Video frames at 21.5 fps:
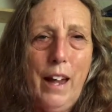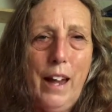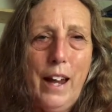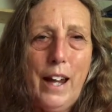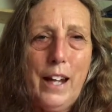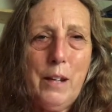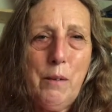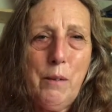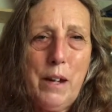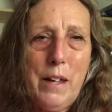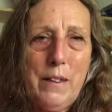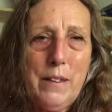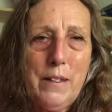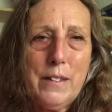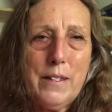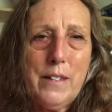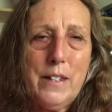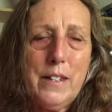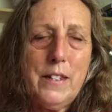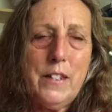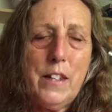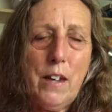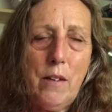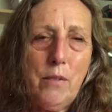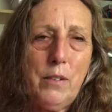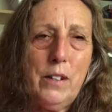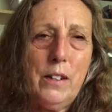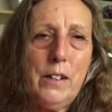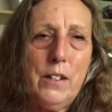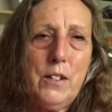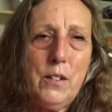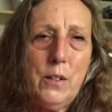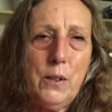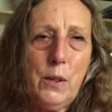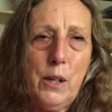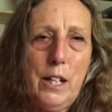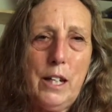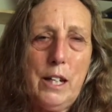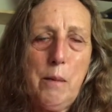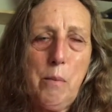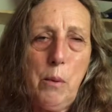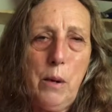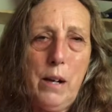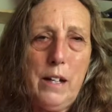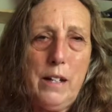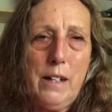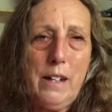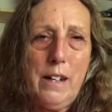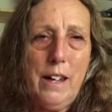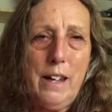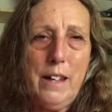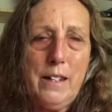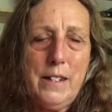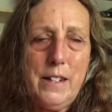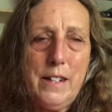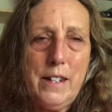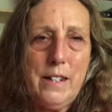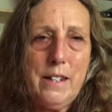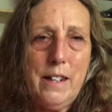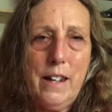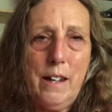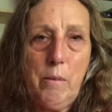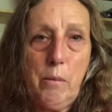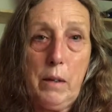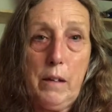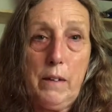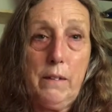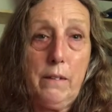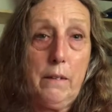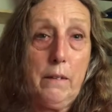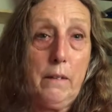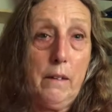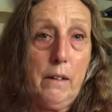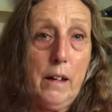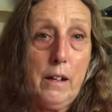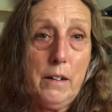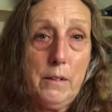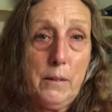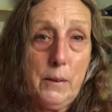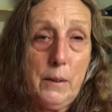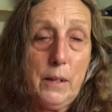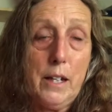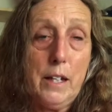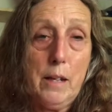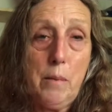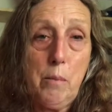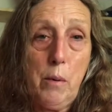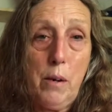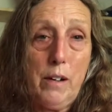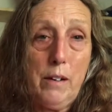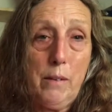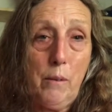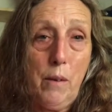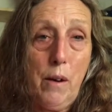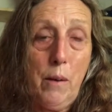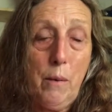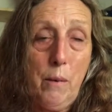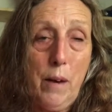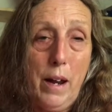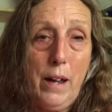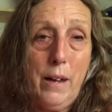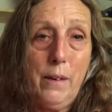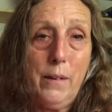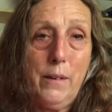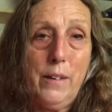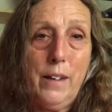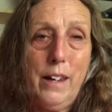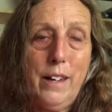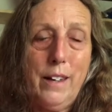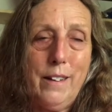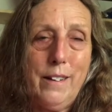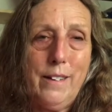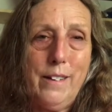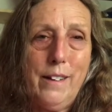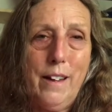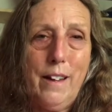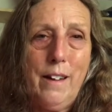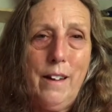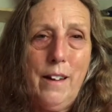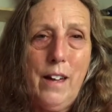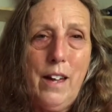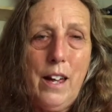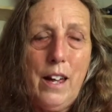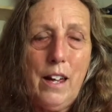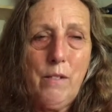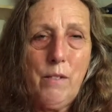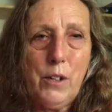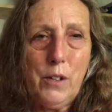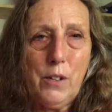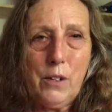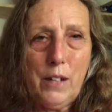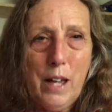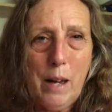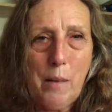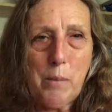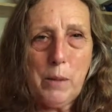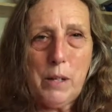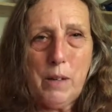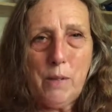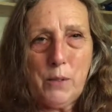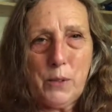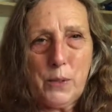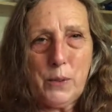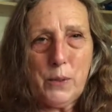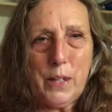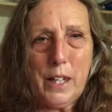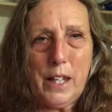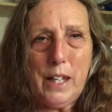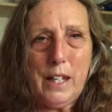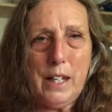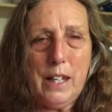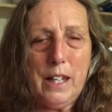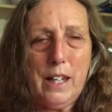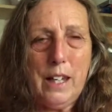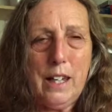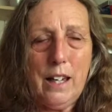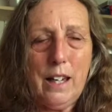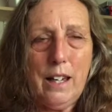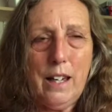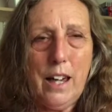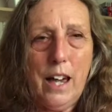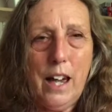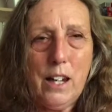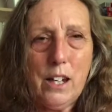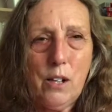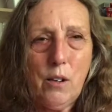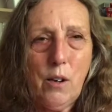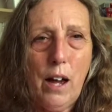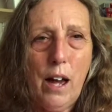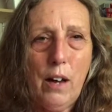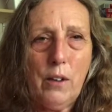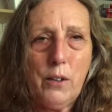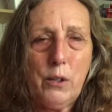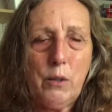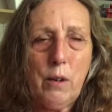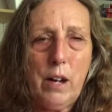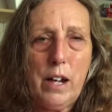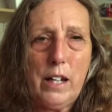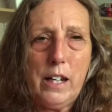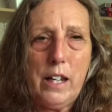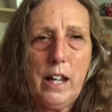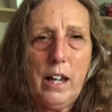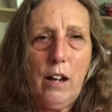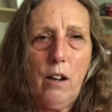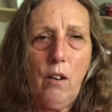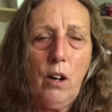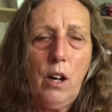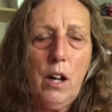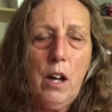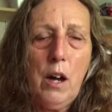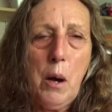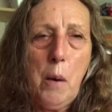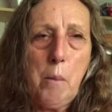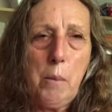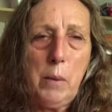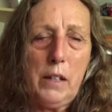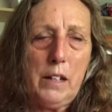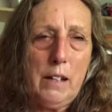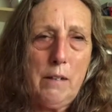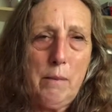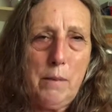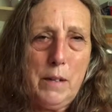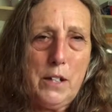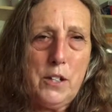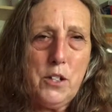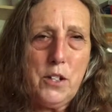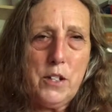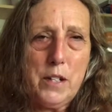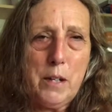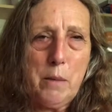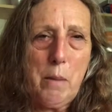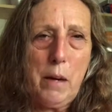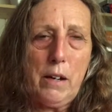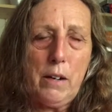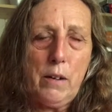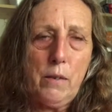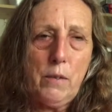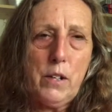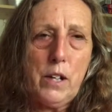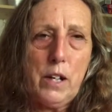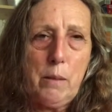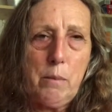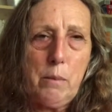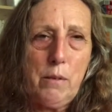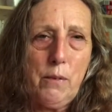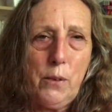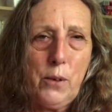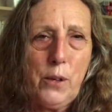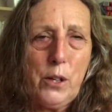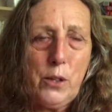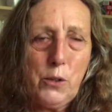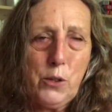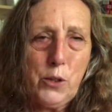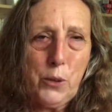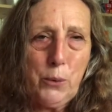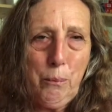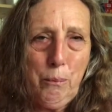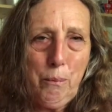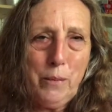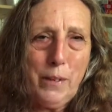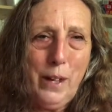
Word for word: anyway, this is definitely zucchini bread season because there's a lot of zucchini bread around. And uh, if you don't happen to have a zucchini at your house right now, believe me, it's just a matter of time before you do.